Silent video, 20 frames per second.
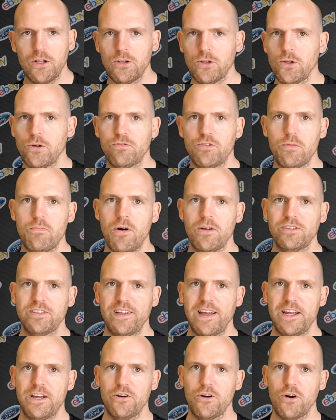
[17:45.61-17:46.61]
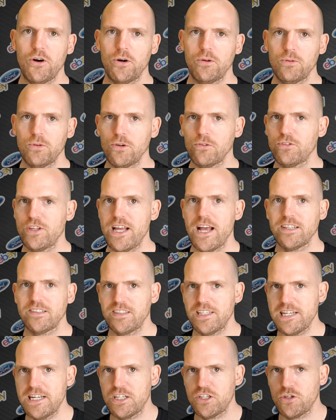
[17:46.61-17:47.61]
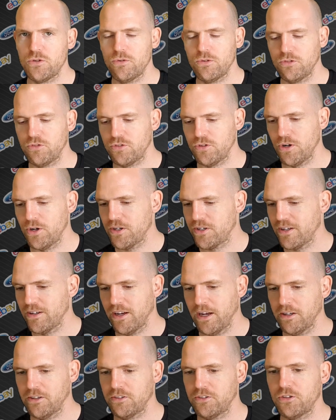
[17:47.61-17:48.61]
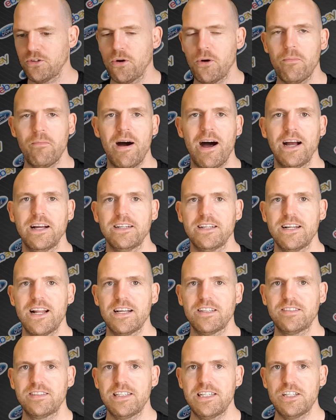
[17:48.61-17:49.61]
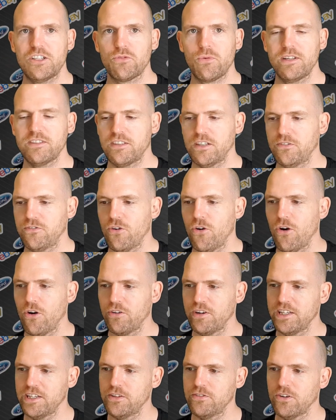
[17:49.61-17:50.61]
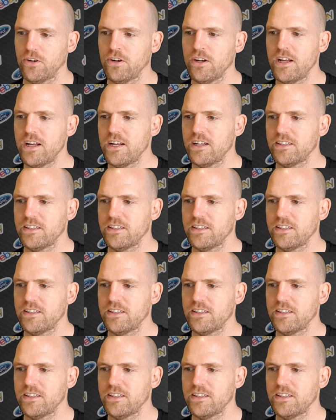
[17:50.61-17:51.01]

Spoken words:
Love the Mondeo, love the ST200, and don't mind an ST24 either.